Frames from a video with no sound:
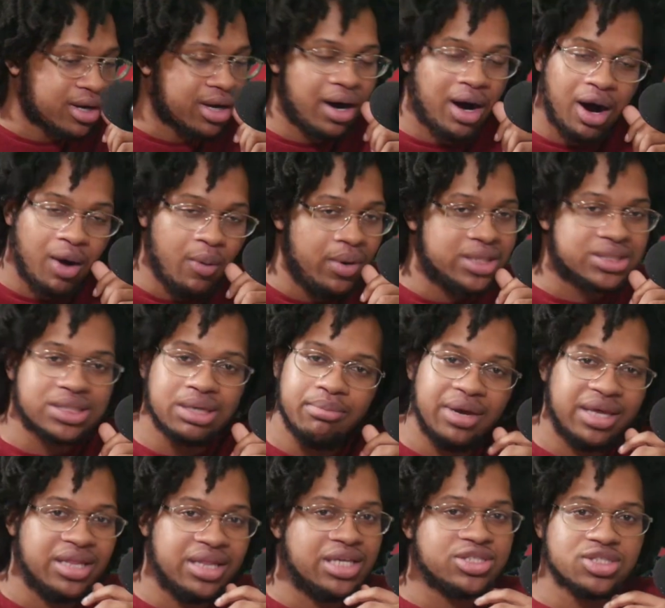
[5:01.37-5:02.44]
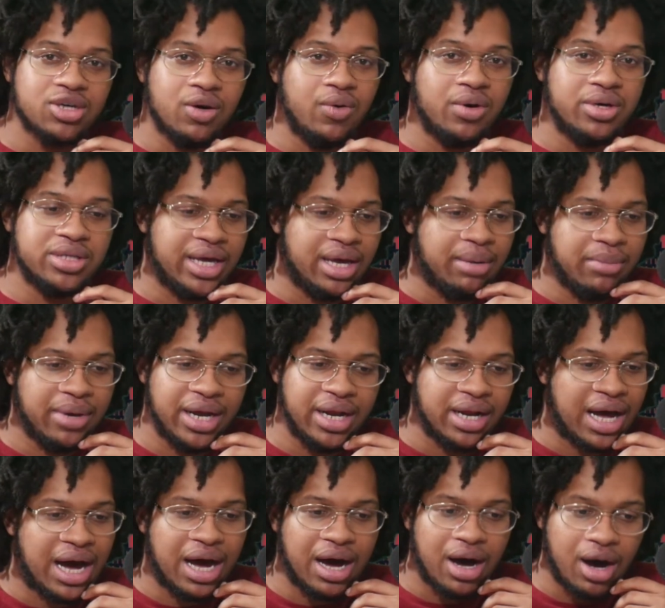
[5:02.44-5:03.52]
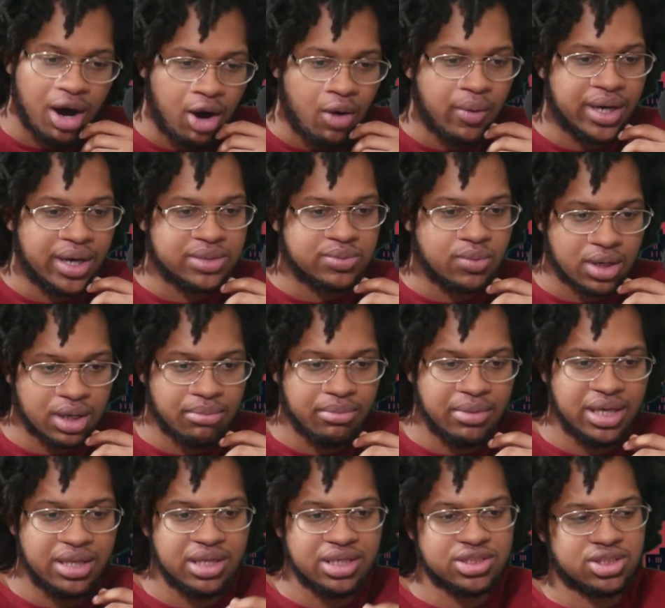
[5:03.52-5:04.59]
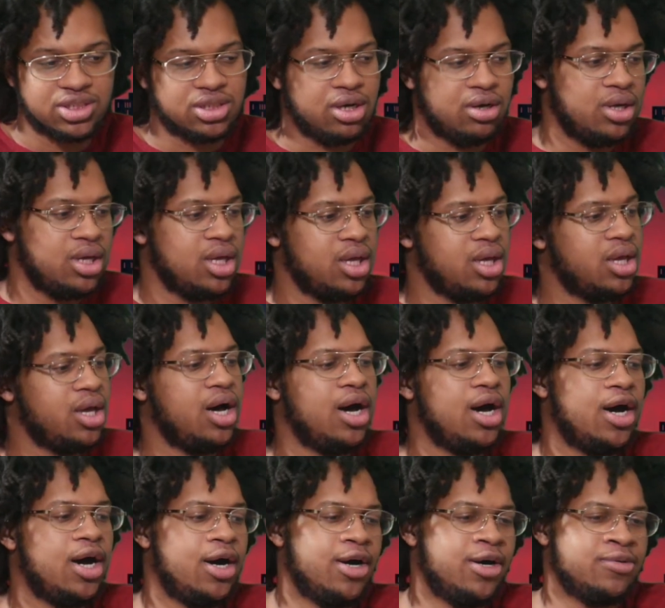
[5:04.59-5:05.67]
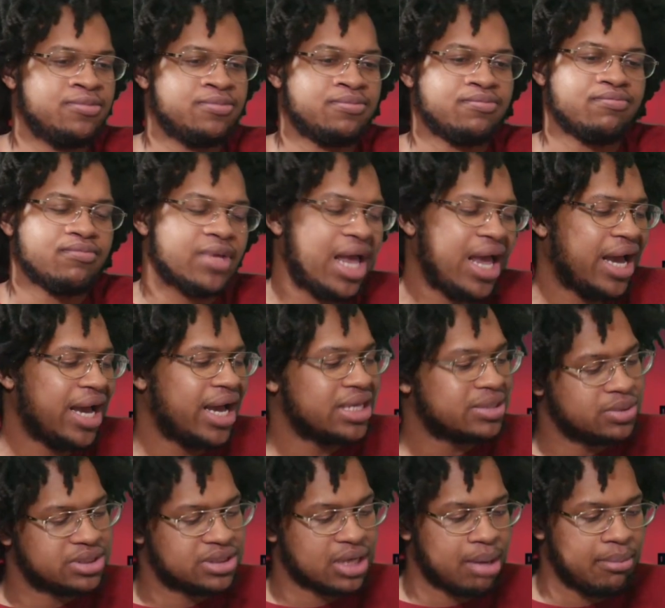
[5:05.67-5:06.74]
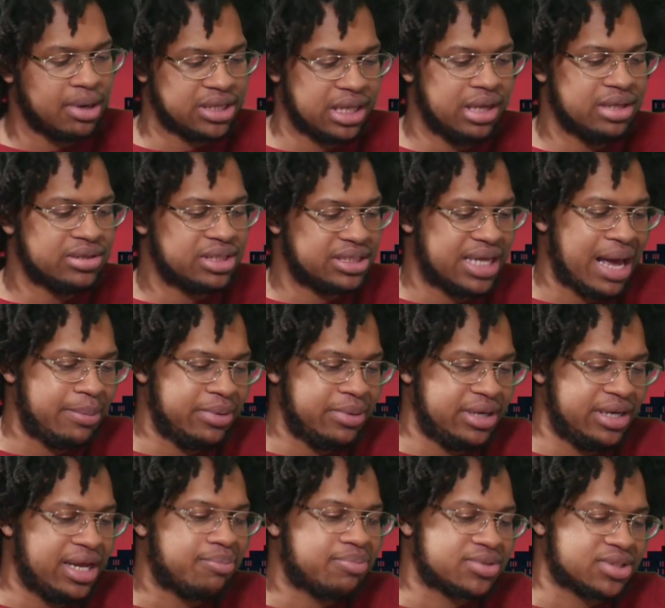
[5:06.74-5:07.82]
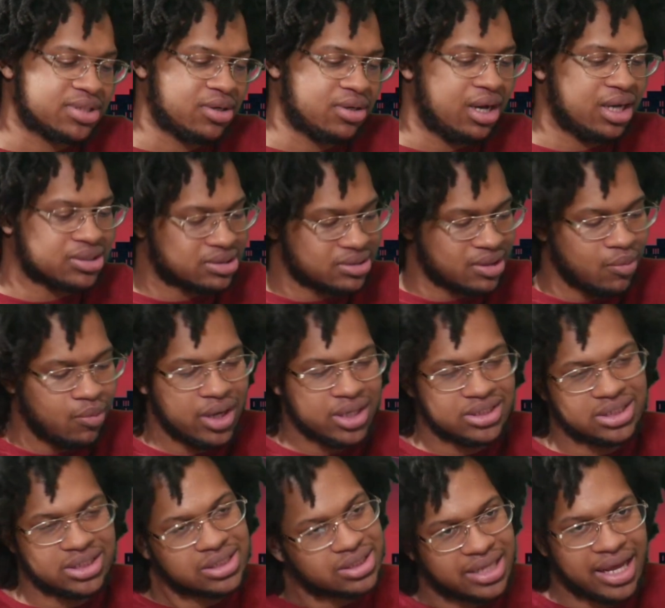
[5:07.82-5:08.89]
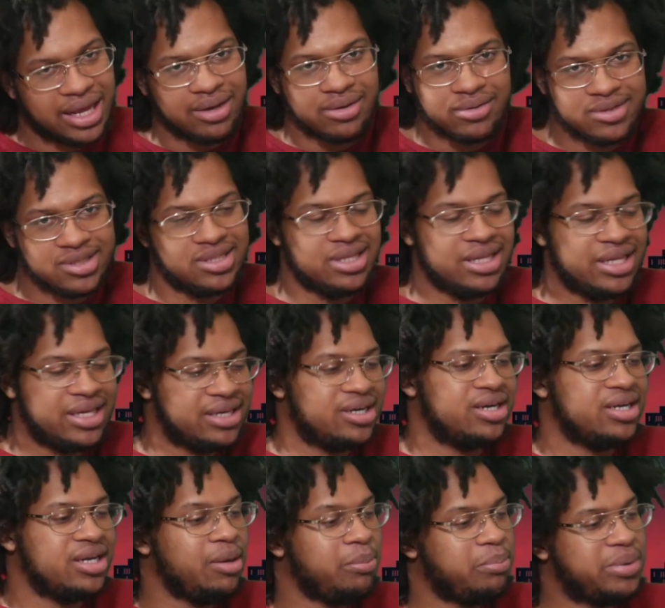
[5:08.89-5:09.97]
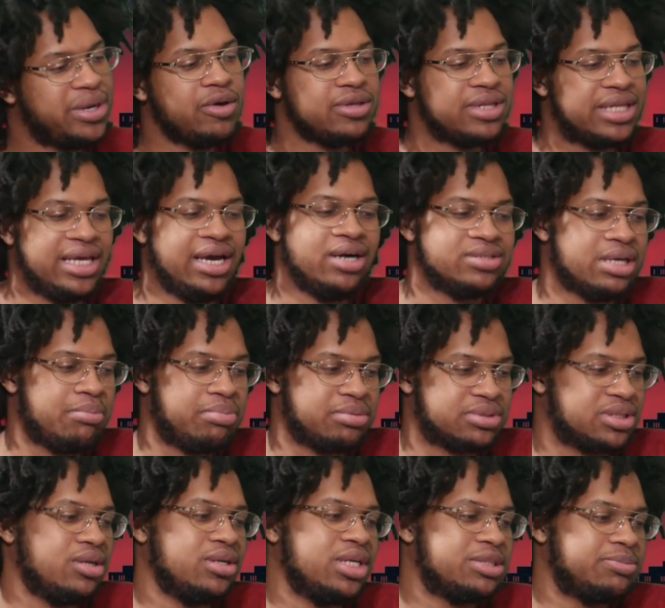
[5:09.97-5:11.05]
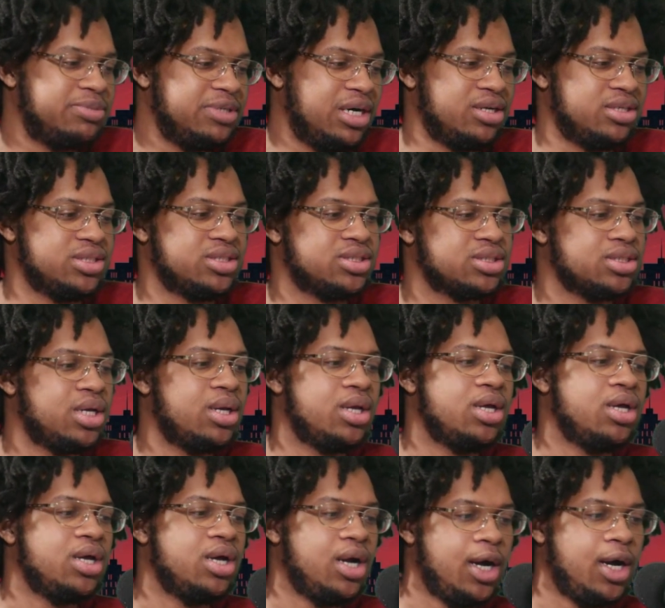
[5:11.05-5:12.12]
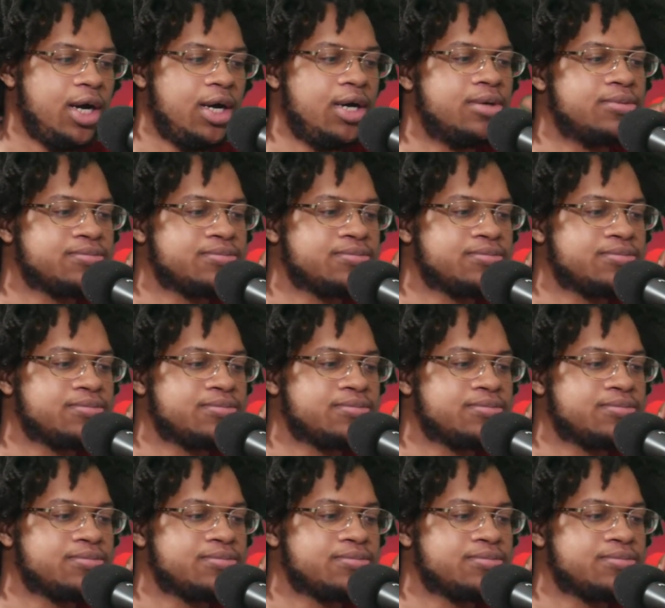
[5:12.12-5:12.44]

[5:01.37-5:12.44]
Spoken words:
always commend this show on that, man. I always will commend this show. I guess we talk about the other thing that happened in the episode also. It wasn't just that Leon, but it was Leon's episode, let's be honest. But